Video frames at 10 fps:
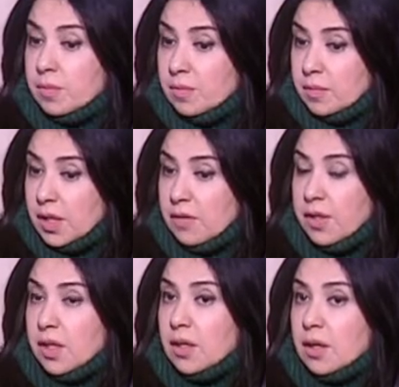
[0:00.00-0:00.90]
giving
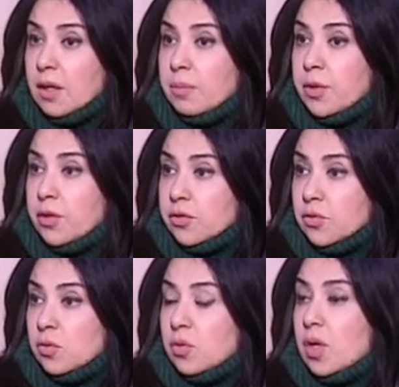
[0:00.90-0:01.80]
birth
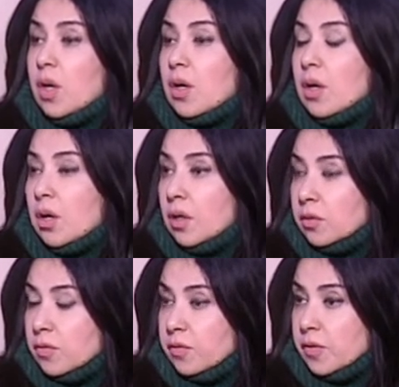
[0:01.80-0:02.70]
to a lot
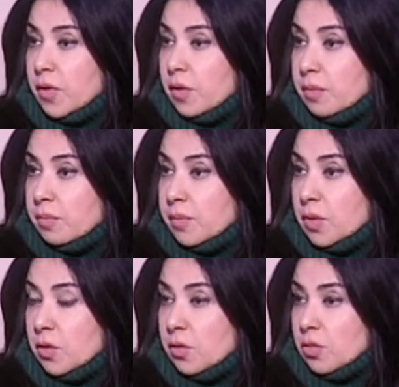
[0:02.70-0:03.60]
of
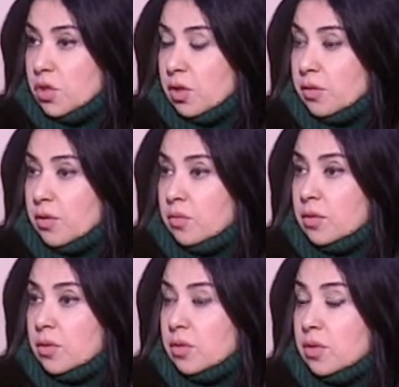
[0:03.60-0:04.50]
children would
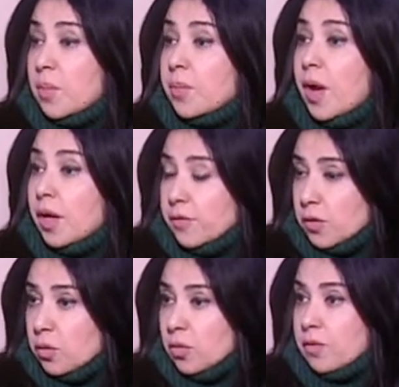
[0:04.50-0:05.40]
deprive you
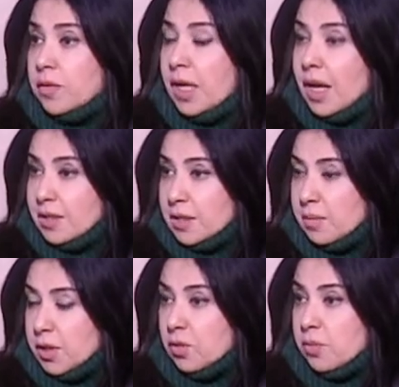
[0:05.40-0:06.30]
of the calcium in
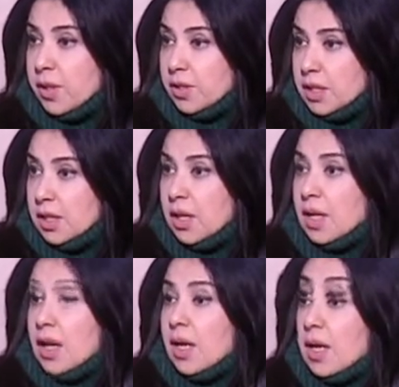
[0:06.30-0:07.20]
your body and
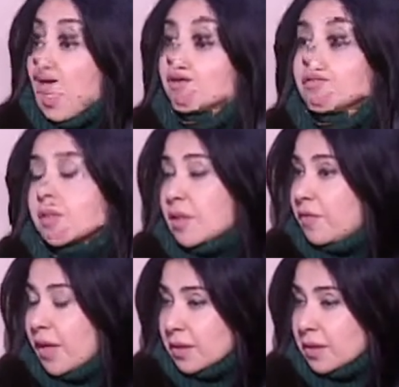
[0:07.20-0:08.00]
other defects.